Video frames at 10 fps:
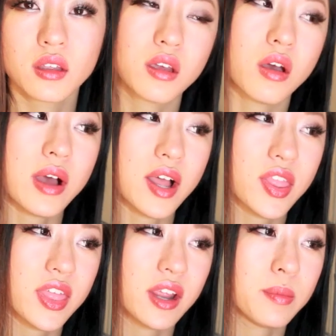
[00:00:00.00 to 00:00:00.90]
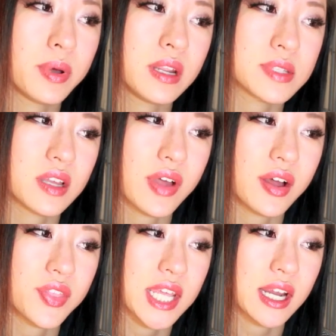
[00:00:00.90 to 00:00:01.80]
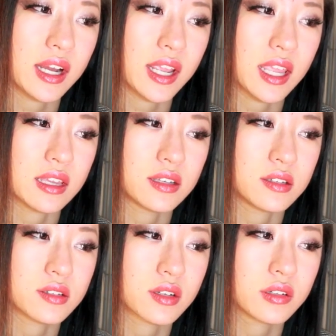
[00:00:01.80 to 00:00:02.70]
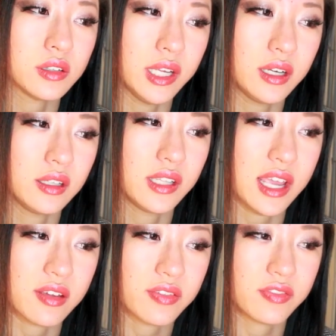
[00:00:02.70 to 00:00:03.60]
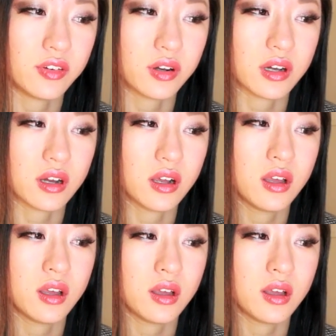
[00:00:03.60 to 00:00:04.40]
go out there, put himself out there, and create a life for